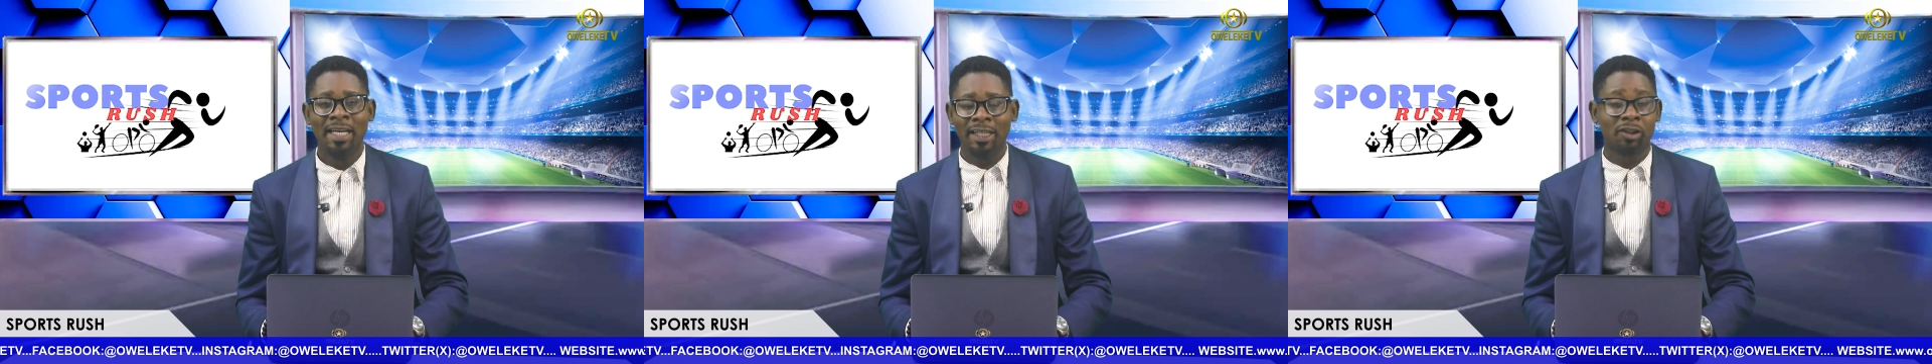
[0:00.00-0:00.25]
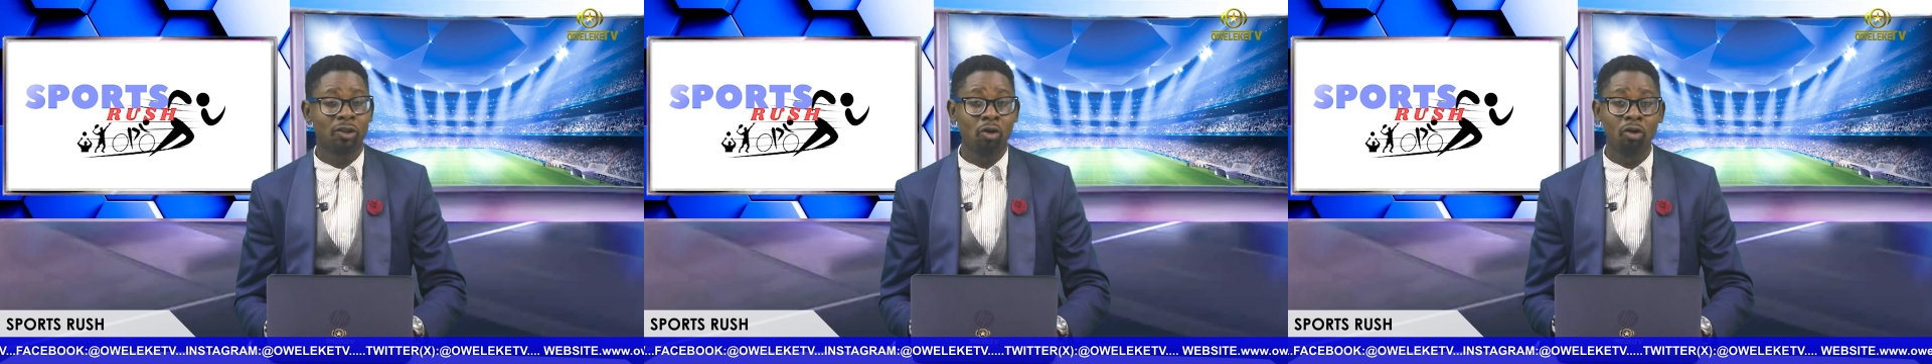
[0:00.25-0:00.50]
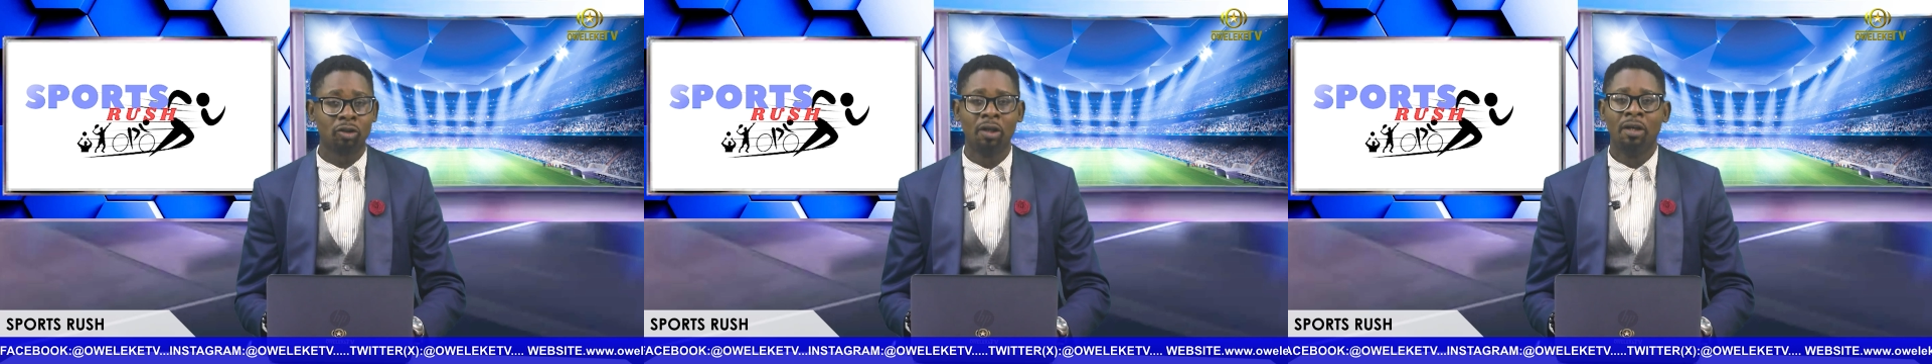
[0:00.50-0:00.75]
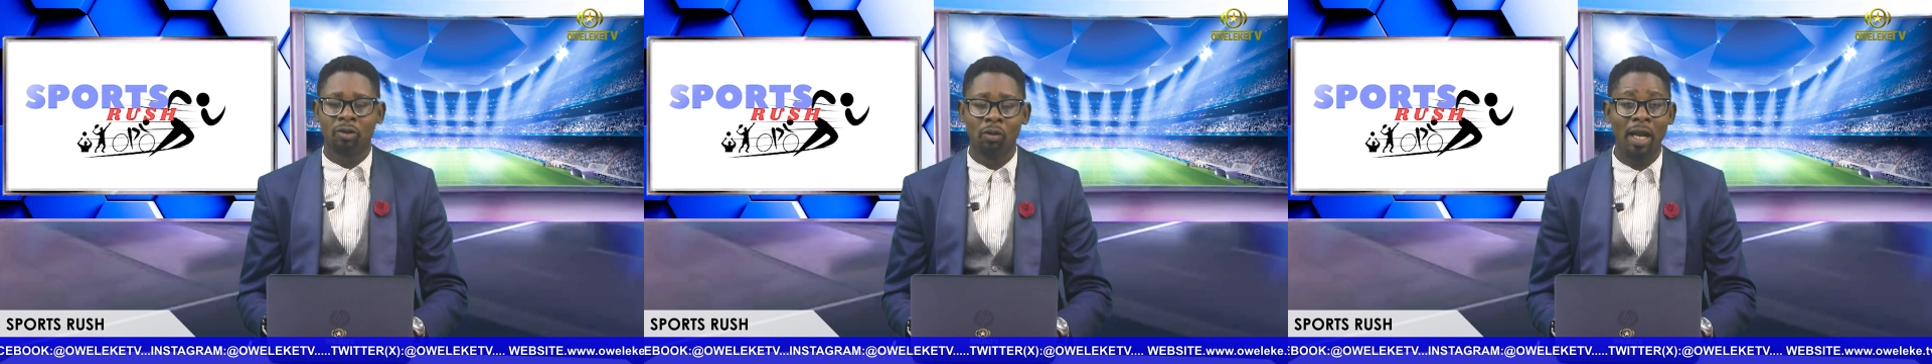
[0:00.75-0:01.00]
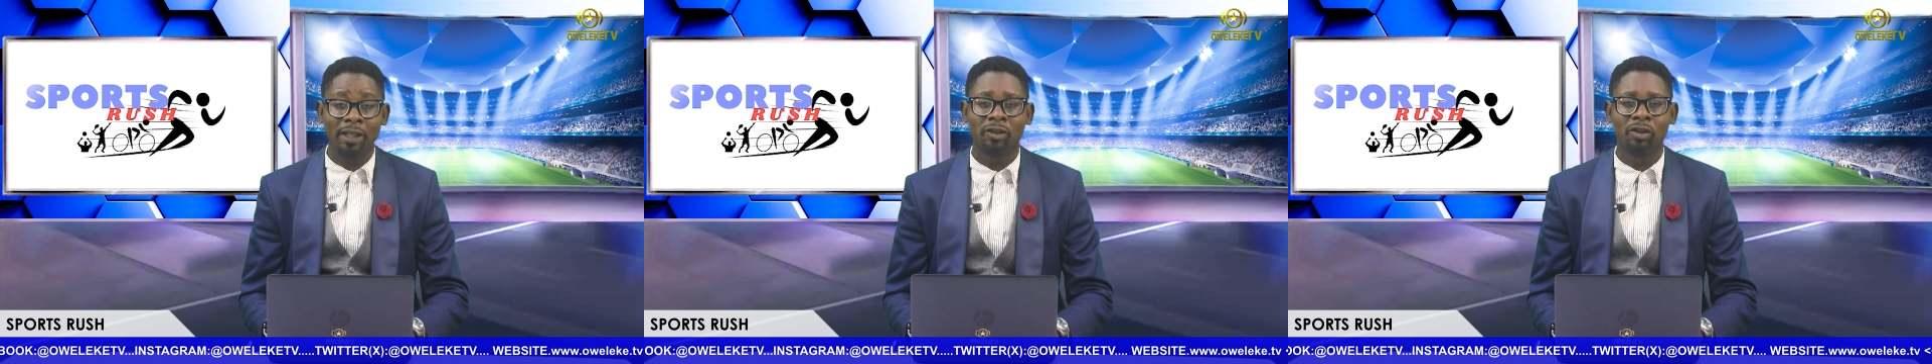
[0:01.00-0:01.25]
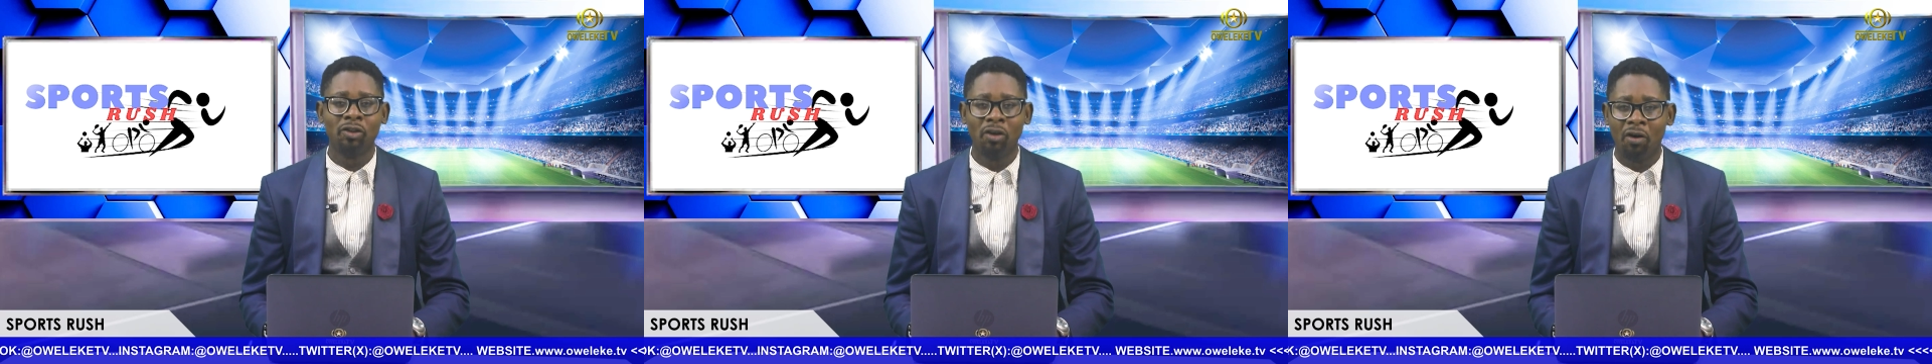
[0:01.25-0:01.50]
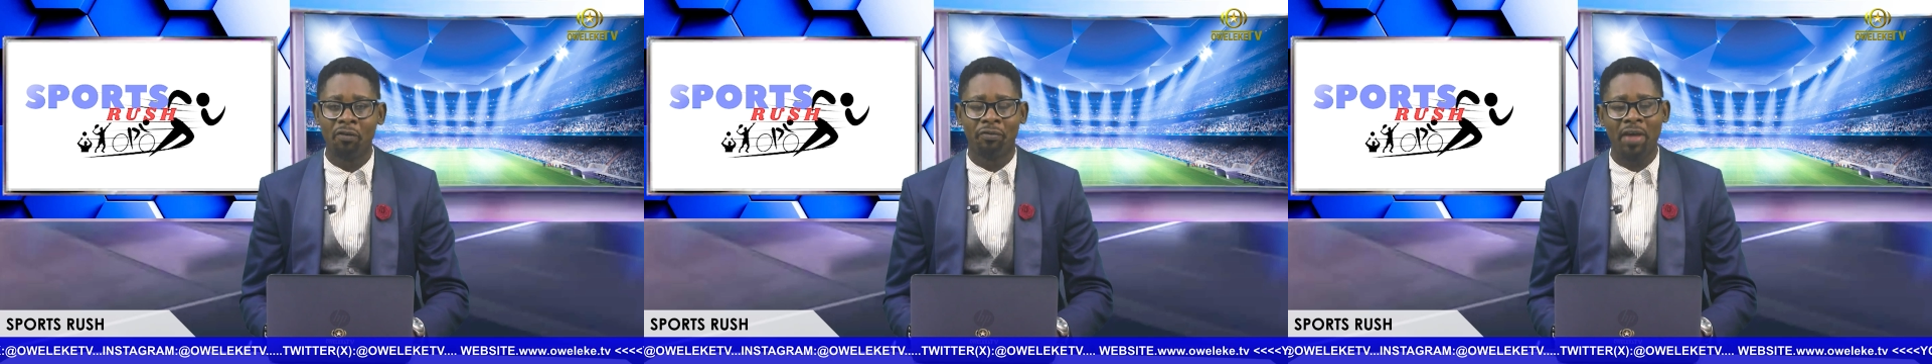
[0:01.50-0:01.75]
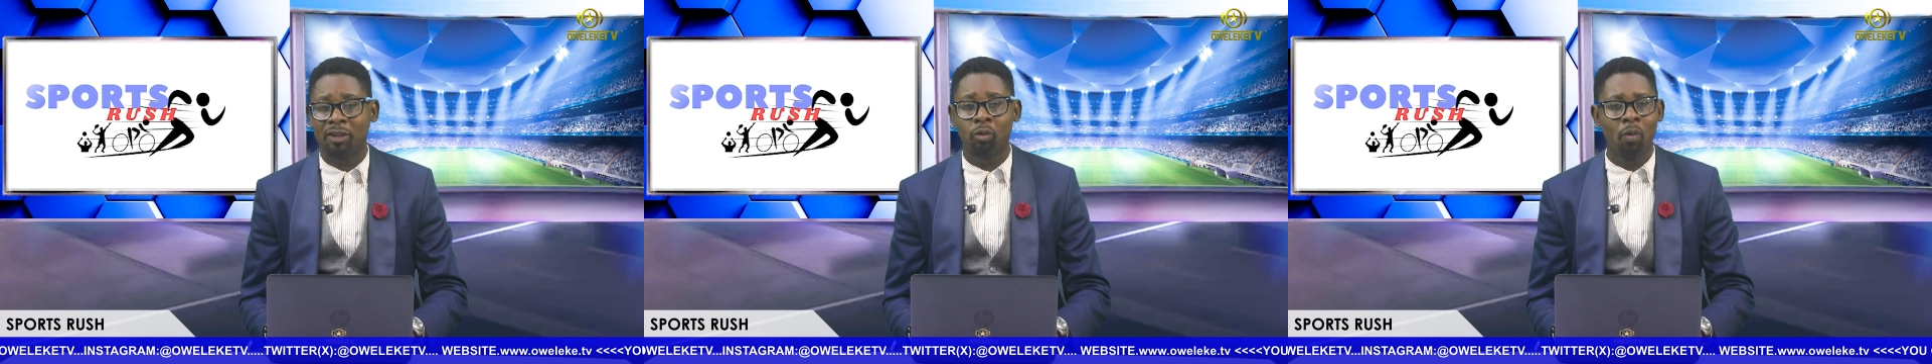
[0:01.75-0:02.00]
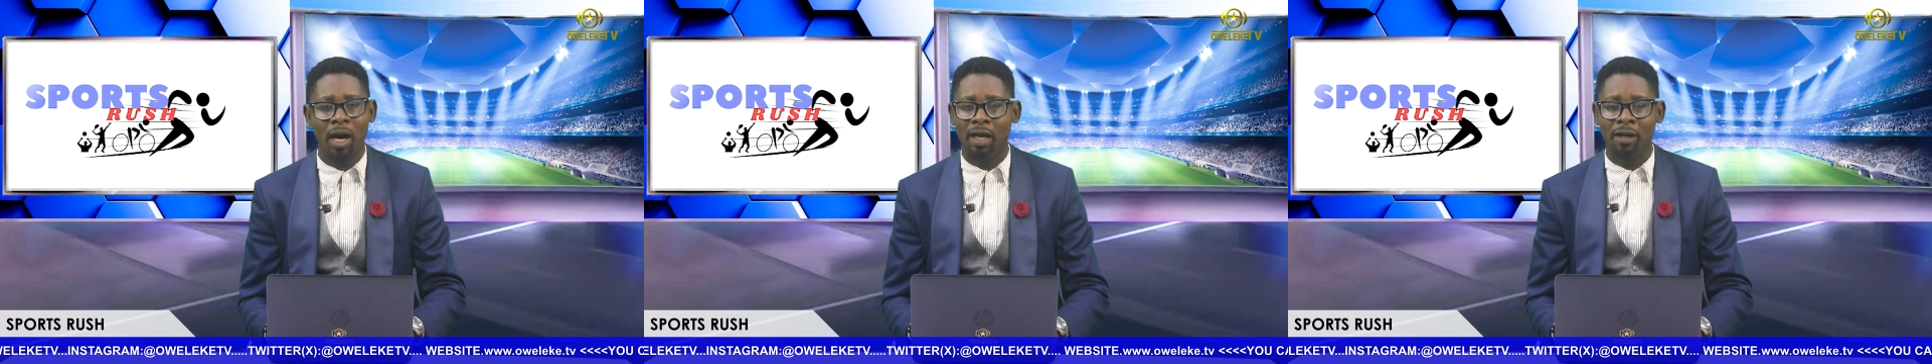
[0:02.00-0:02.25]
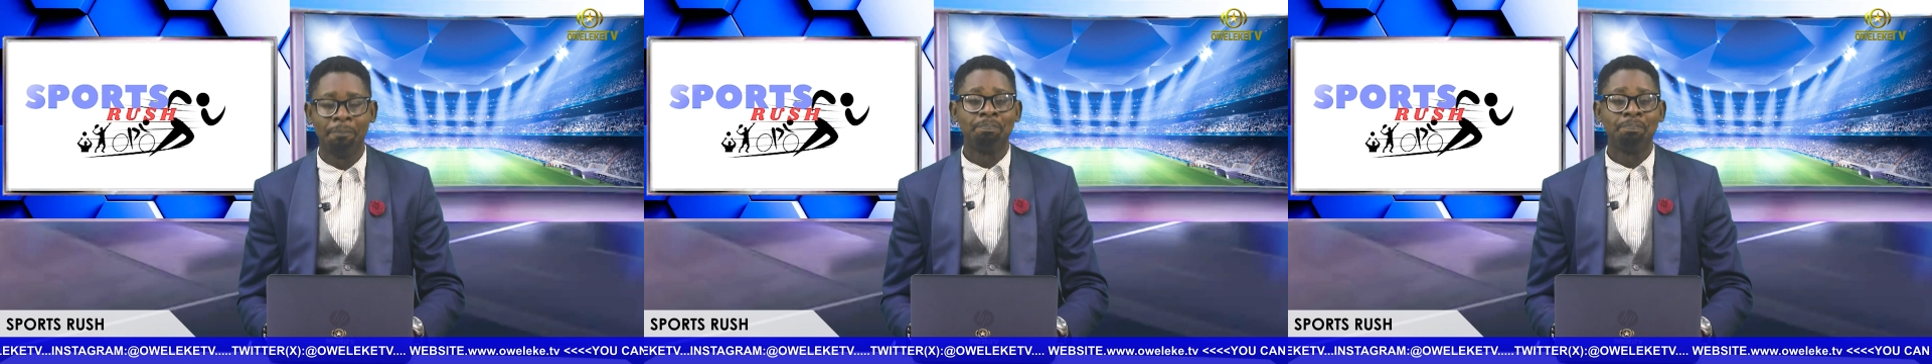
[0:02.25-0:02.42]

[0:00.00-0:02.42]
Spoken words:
It's good to let you know that, well,